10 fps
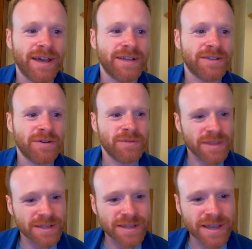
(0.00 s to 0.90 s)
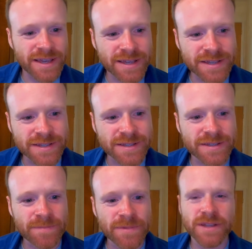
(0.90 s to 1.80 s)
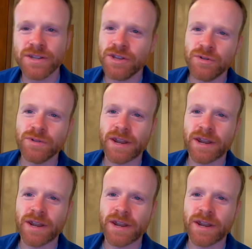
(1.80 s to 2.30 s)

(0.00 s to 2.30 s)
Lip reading: So this is something new